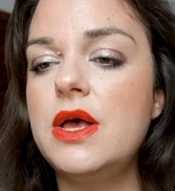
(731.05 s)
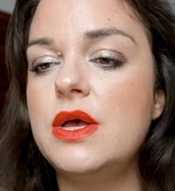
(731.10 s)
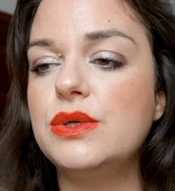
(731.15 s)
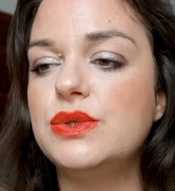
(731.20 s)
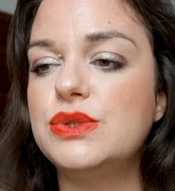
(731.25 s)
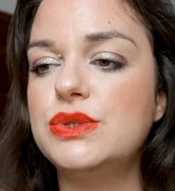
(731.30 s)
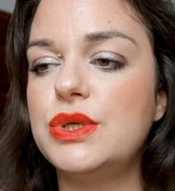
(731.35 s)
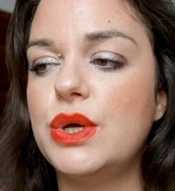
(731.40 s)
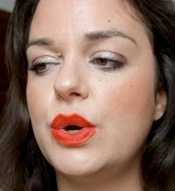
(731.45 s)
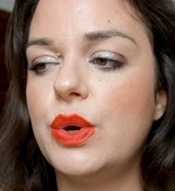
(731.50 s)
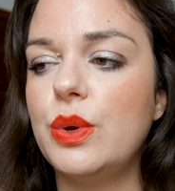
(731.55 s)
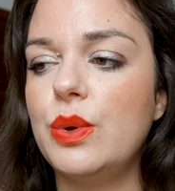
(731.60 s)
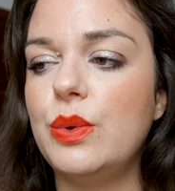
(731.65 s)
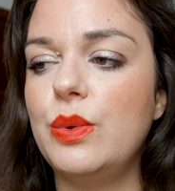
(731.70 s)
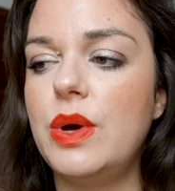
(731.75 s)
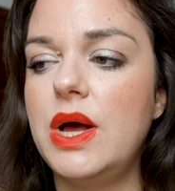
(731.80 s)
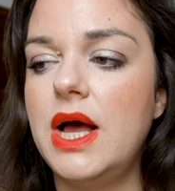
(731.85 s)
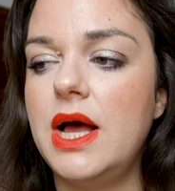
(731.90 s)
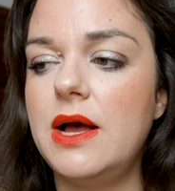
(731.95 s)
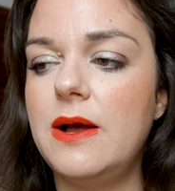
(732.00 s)

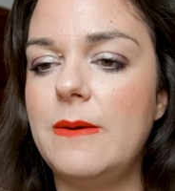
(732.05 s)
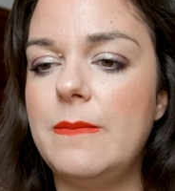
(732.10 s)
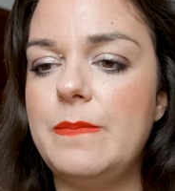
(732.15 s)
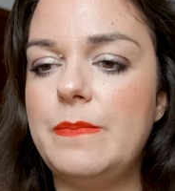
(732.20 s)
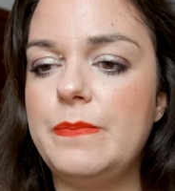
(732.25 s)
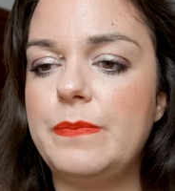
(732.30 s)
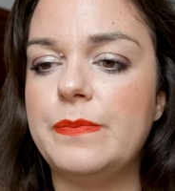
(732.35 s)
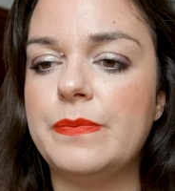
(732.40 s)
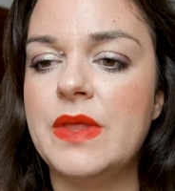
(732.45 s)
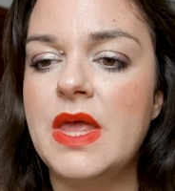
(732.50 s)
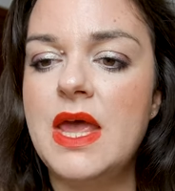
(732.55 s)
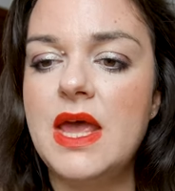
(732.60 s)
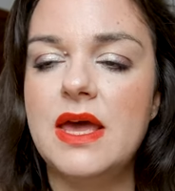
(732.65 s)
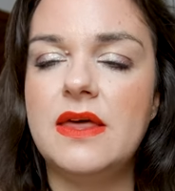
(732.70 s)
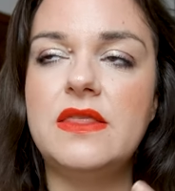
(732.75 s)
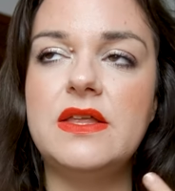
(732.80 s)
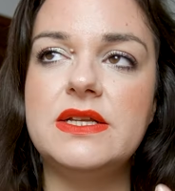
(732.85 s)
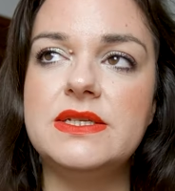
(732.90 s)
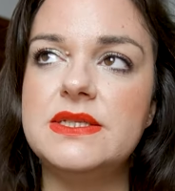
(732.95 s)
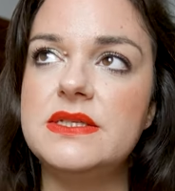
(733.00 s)
So, um,
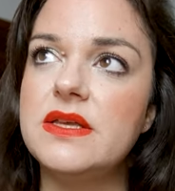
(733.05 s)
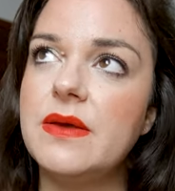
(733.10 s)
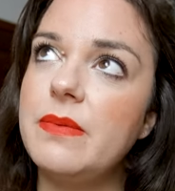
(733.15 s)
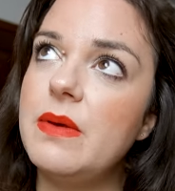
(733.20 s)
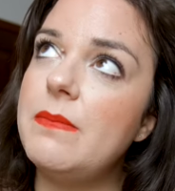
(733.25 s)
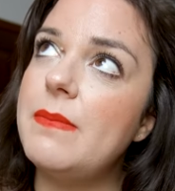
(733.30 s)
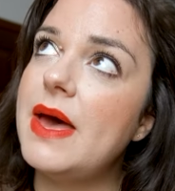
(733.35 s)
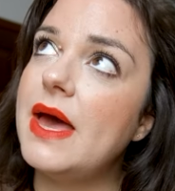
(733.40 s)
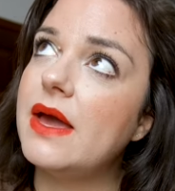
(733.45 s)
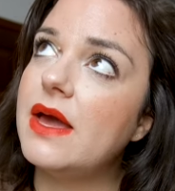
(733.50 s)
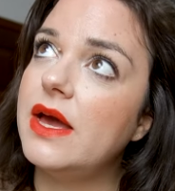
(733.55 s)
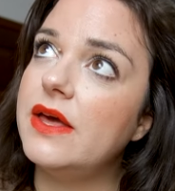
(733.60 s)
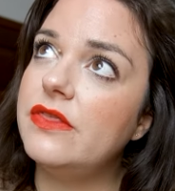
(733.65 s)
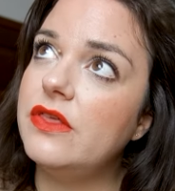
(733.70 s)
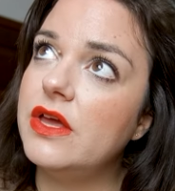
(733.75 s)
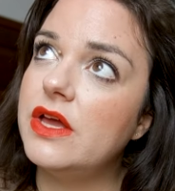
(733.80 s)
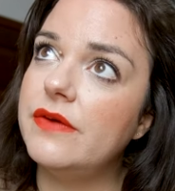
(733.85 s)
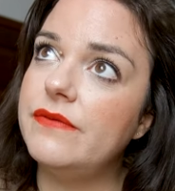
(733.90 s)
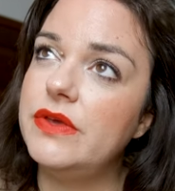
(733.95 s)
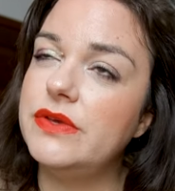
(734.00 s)
and then since I've been back, I
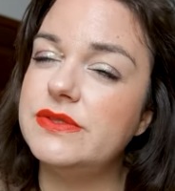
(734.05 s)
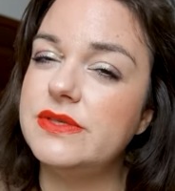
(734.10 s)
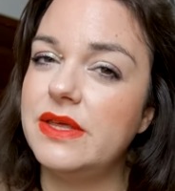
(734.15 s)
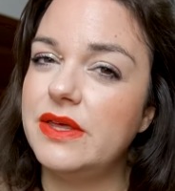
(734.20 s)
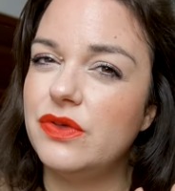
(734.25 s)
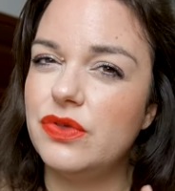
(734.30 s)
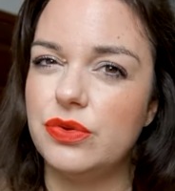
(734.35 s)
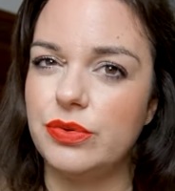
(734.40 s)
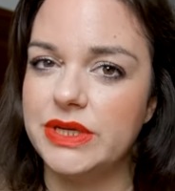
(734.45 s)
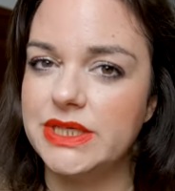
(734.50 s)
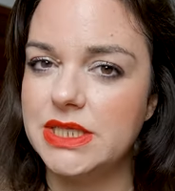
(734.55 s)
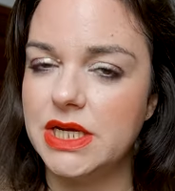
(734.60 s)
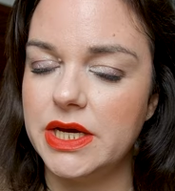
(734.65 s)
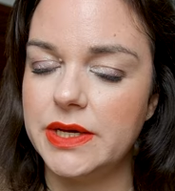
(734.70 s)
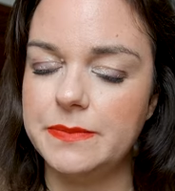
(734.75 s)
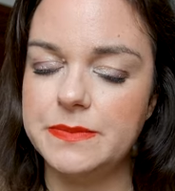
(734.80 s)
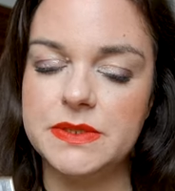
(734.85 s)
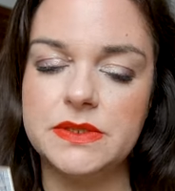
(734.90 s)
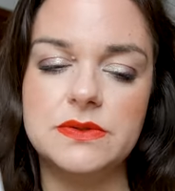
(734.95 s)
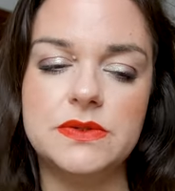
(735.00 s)
think I've used like three
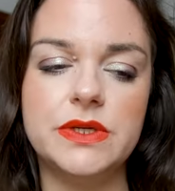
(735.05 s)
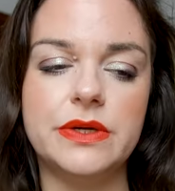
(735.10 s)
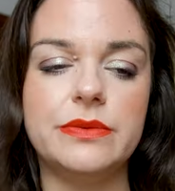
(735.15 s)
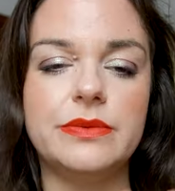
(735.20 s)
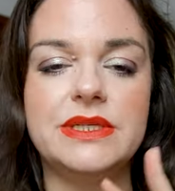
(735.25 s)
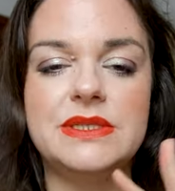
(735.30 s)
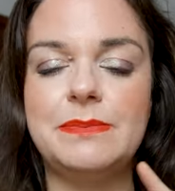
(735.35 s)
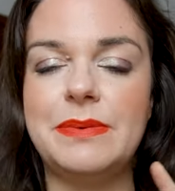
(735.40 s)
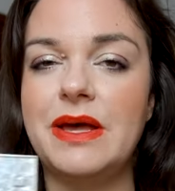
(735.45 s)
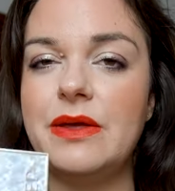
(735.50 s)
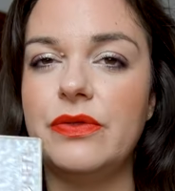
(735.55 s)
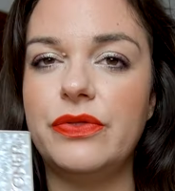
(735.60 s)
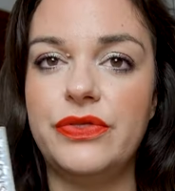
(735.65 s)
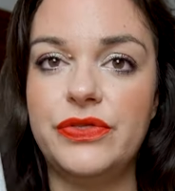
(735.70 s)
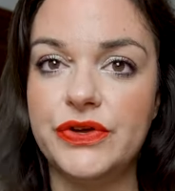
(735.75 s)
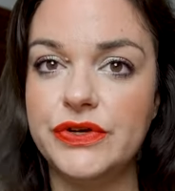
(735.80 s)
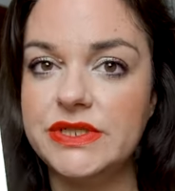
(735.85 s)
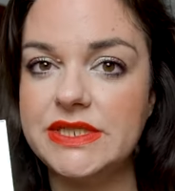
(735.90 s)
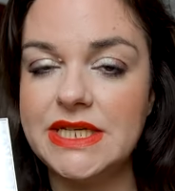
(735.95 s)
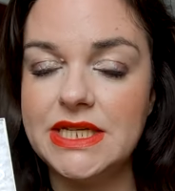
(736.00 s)
times. So it's about
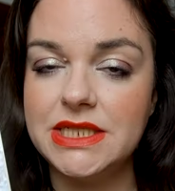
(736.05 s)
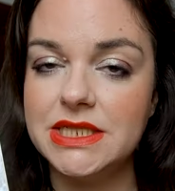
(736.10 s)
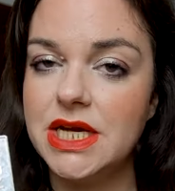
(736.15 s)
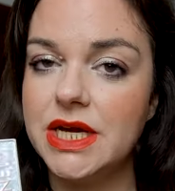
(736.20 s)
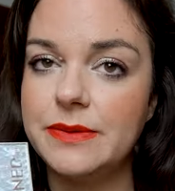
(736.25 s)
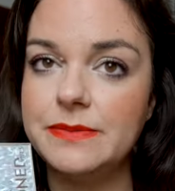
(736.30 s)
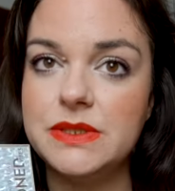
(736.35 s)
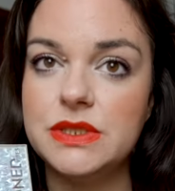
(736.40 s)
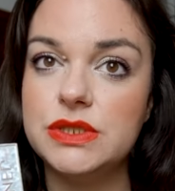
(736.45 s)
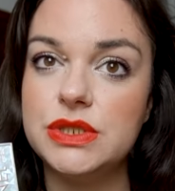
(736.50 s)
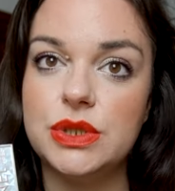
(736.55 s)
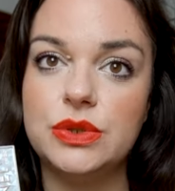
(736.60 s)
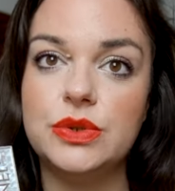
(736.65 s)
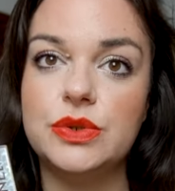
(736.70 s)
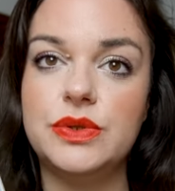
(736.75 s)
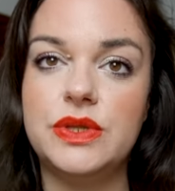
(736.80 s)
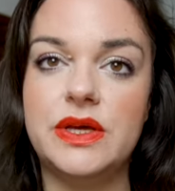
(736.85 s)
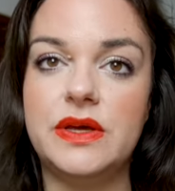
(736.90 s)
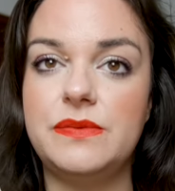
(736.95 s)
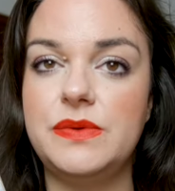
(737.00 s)
13 times in
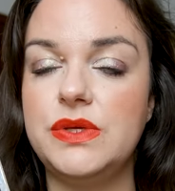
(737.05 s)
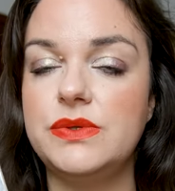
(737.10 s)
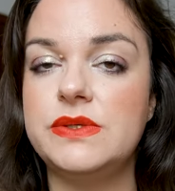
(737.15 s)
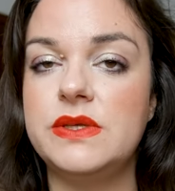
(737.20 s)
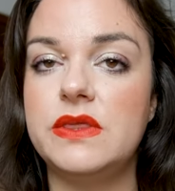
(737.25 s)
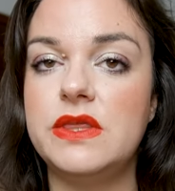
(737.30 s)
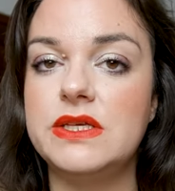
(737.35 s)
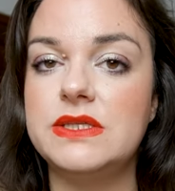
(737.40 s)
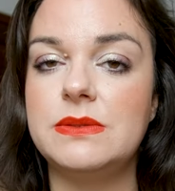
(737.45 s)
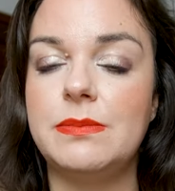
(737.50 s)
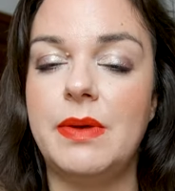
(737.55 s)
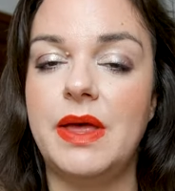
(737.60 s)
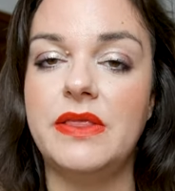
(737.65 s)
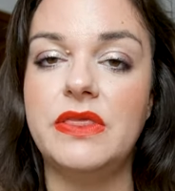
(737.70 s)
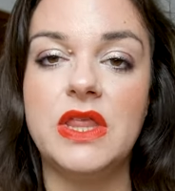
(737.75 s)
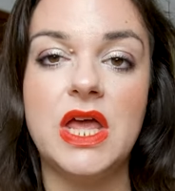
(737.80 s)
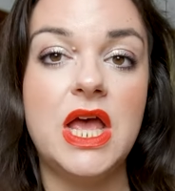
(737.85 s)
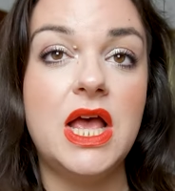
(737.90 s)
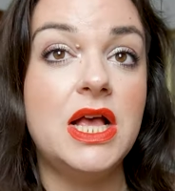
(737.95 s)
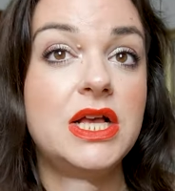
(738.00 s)
total that I've used it this
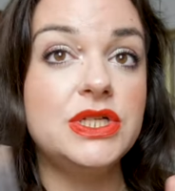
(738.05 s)
month.